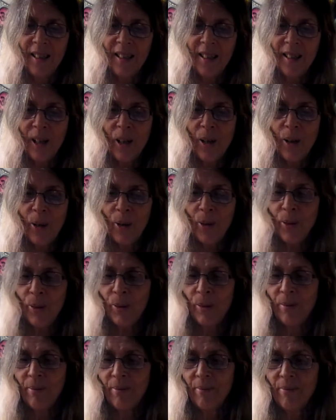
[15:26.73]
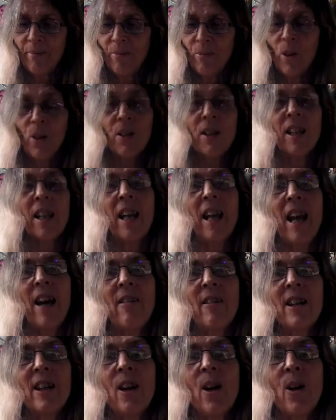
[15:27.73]
So we'll see
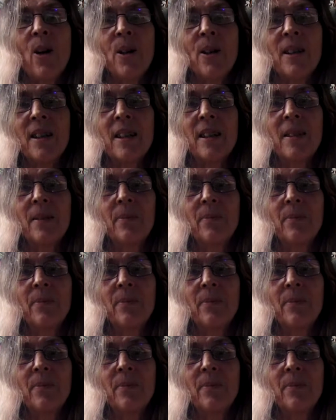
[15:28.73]
how it goes.